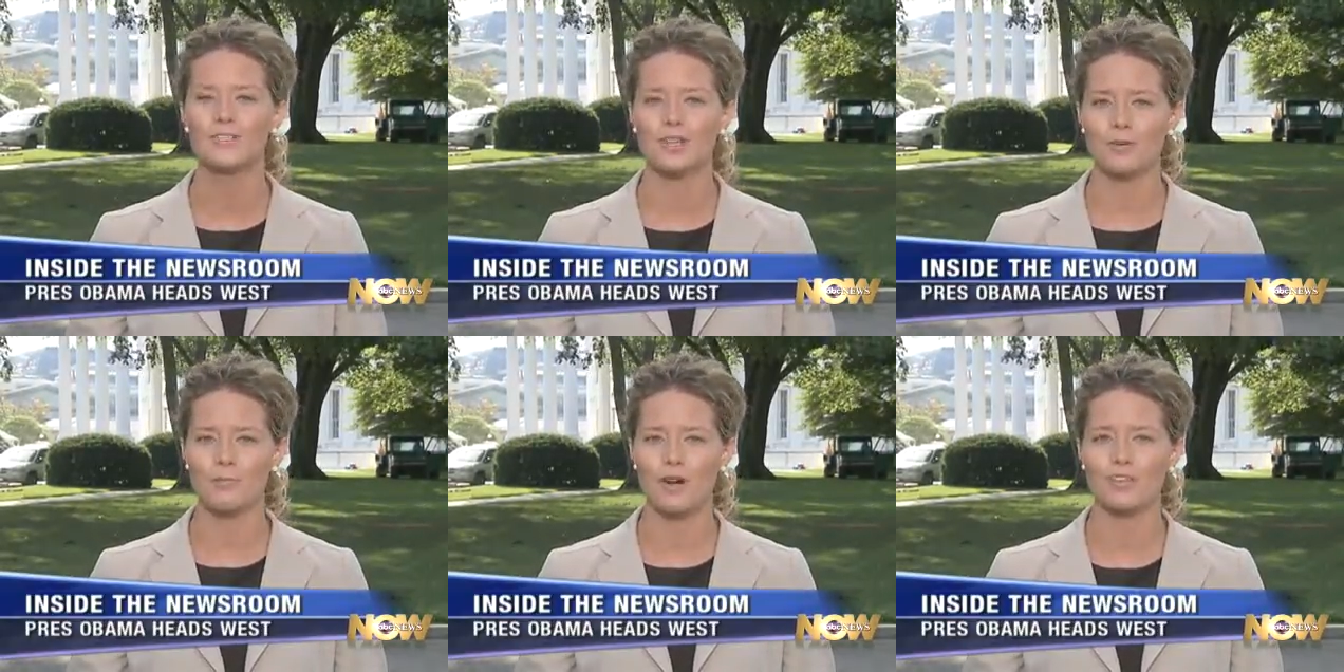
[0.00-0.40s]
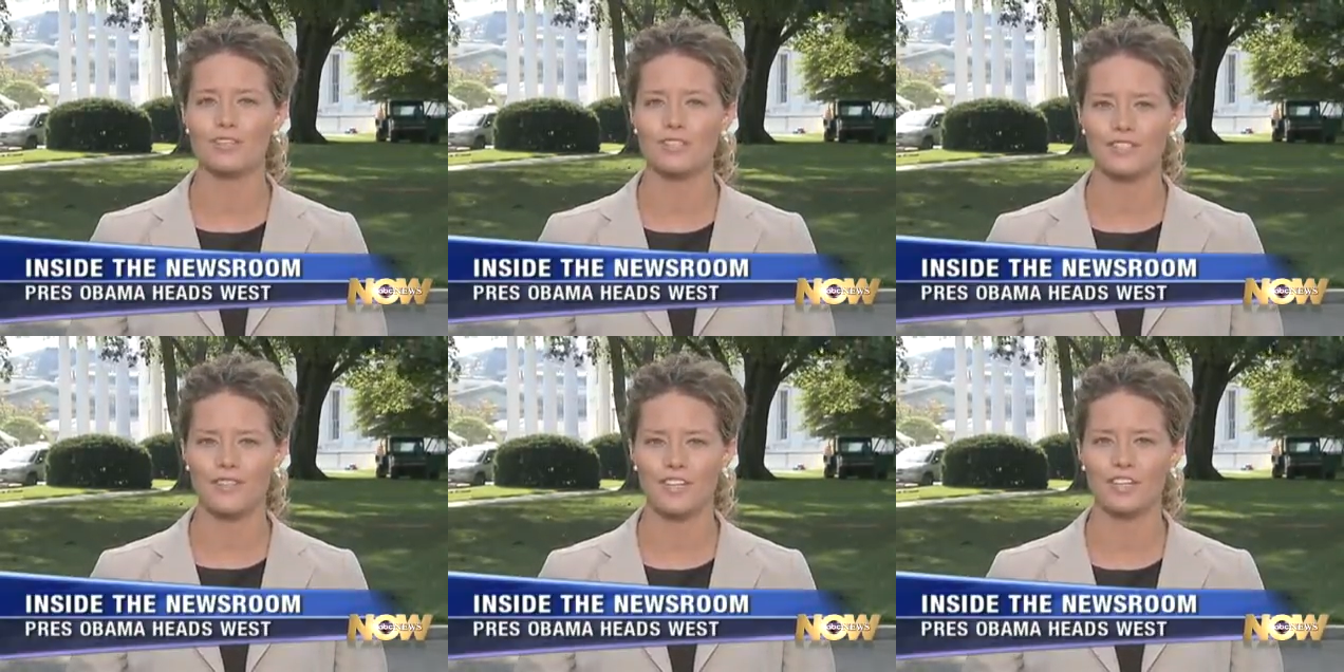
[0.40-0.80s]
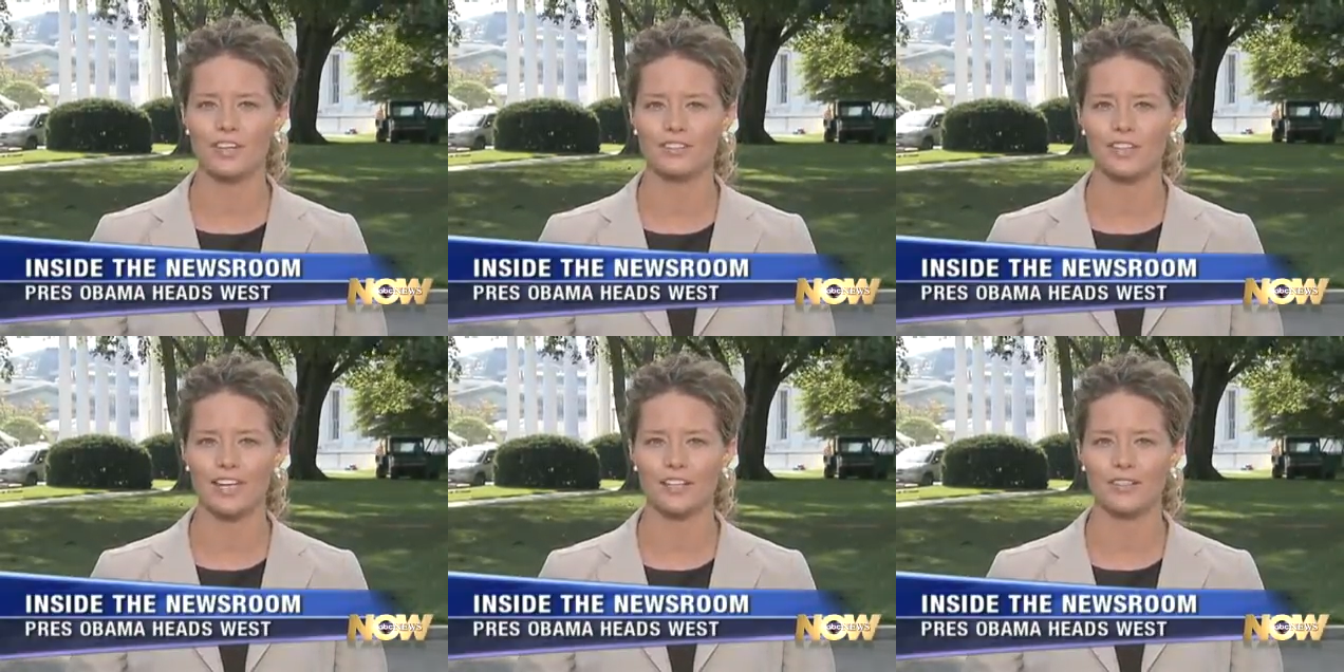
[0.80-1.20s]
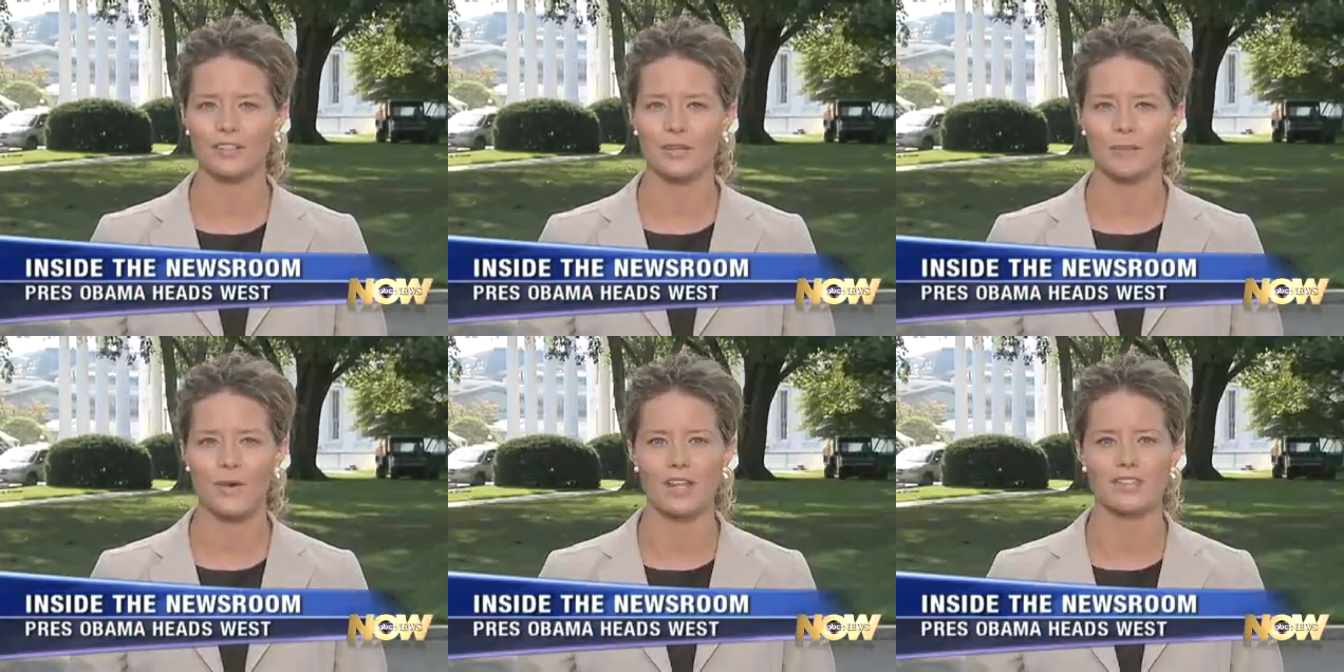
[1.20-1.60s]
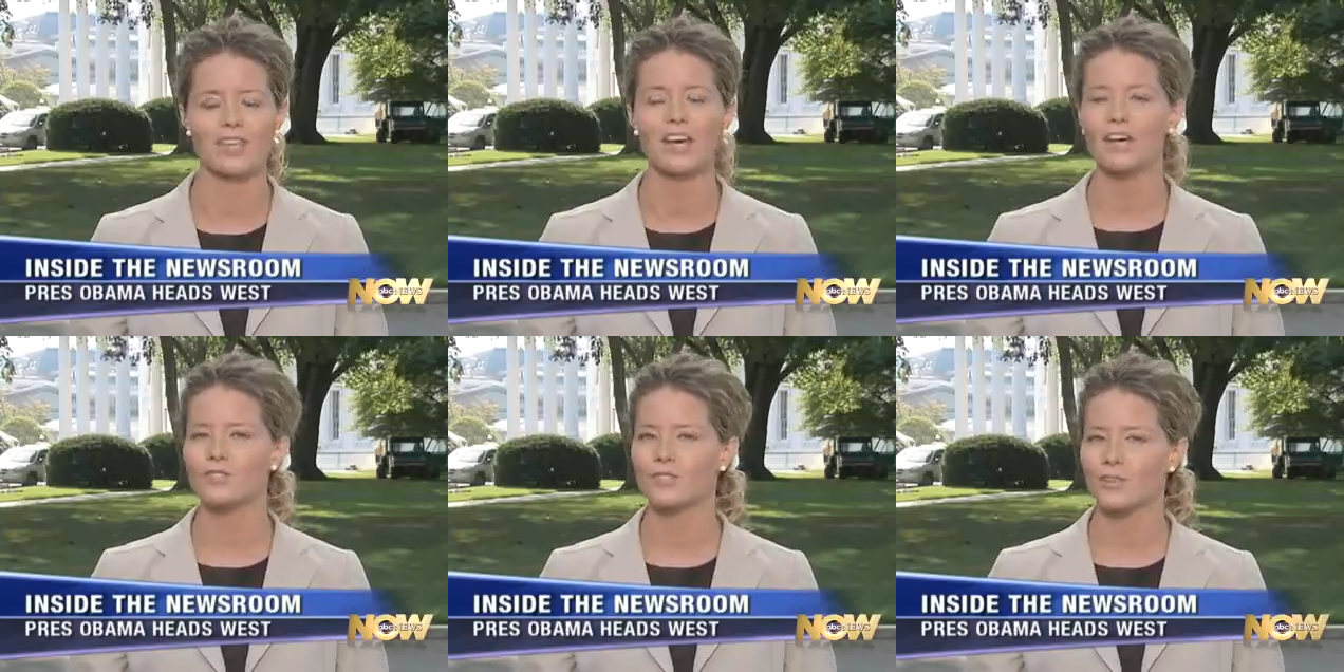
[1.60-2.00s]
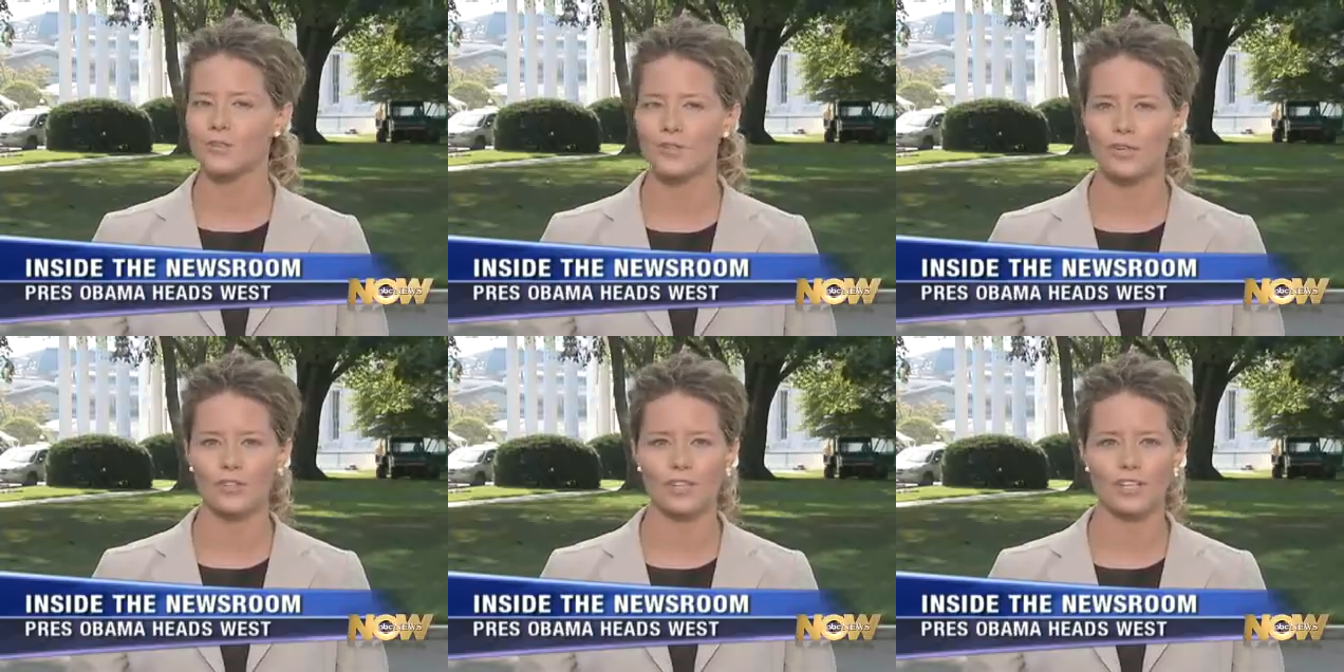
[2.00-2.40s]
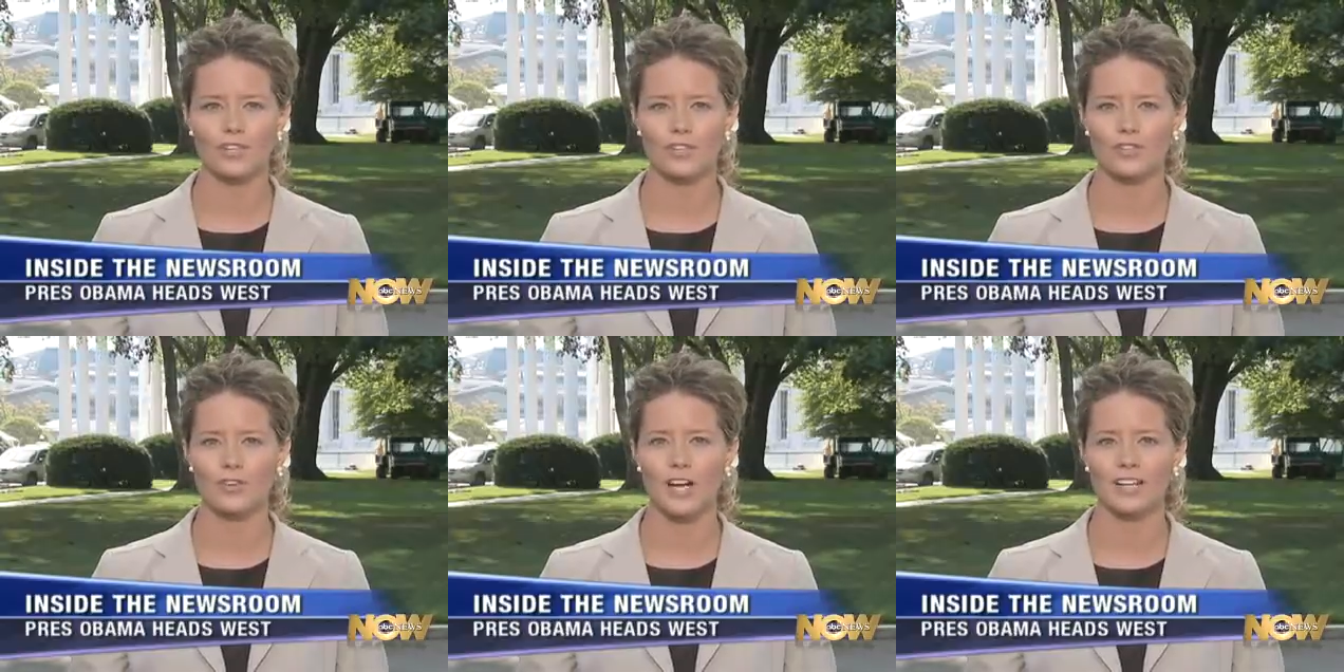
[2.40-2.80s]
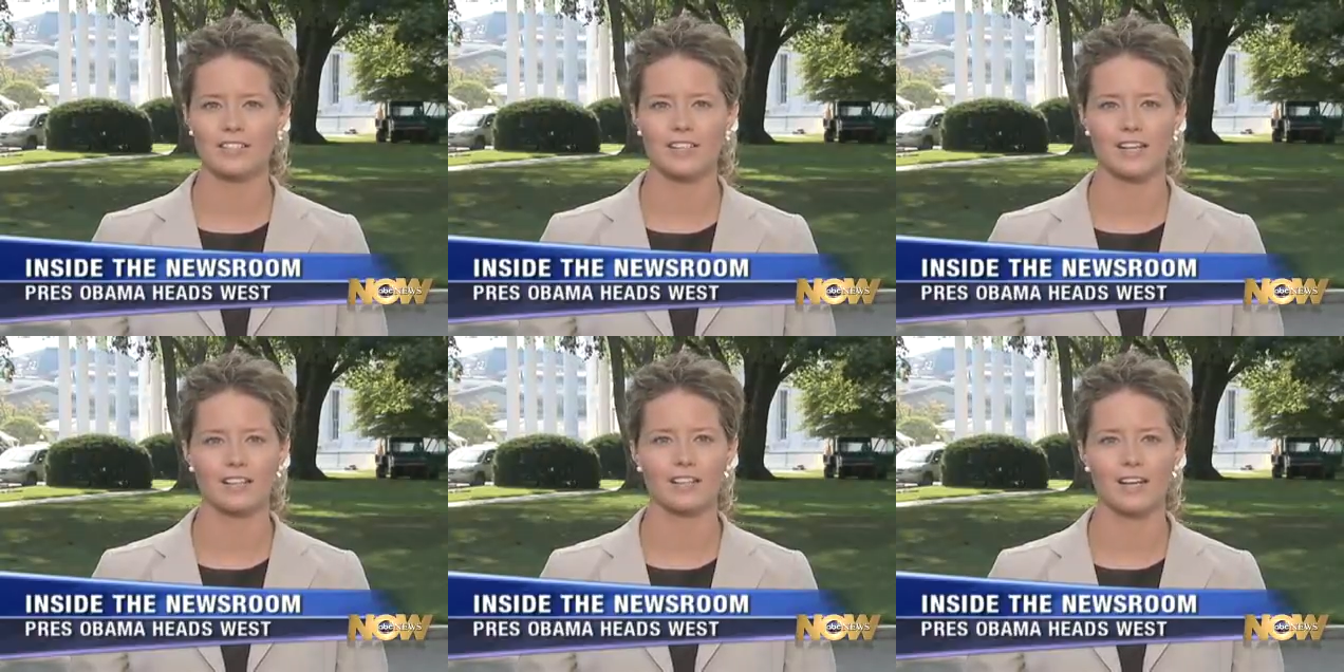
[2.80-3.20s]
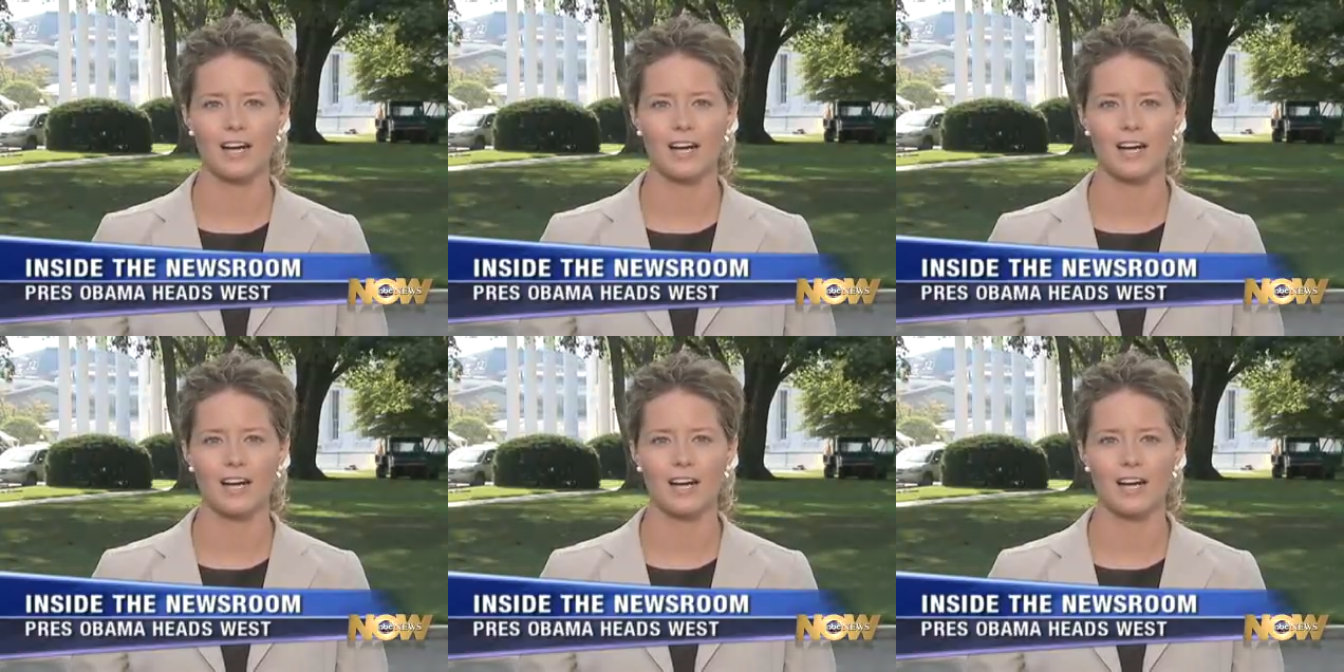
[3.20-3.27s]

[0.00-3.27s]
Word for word: to Martha's Vineyard later in the month. So certainly they're trying to.